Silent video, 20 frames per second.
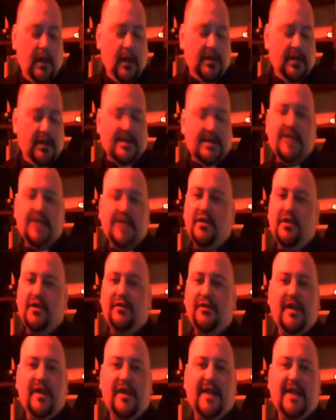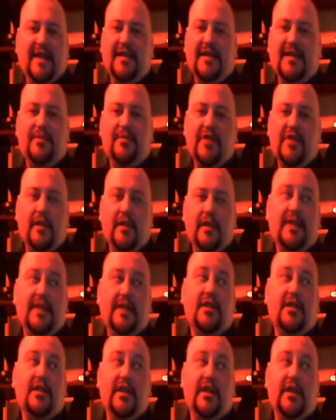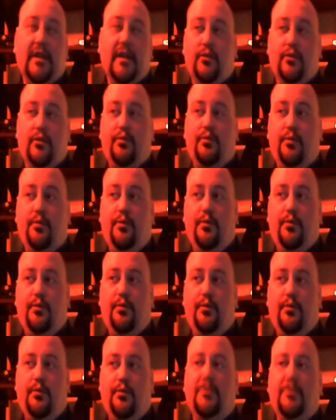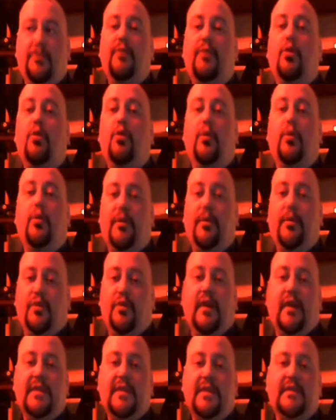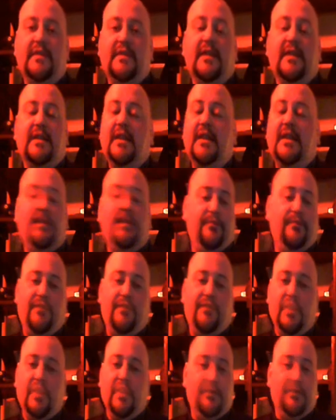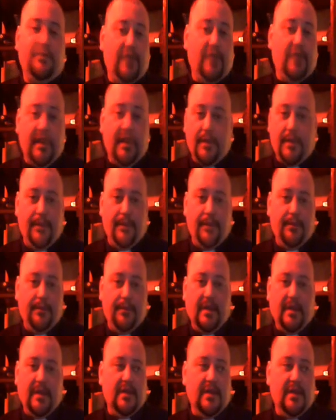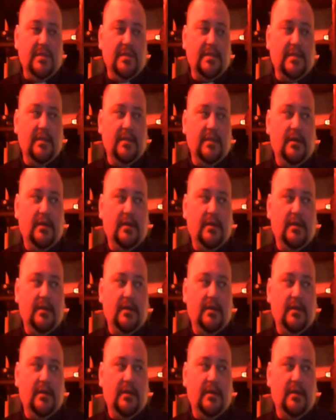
stay tuned for the next episode. It's going to get... The more we progress, it's going to get even fucking funnier. Because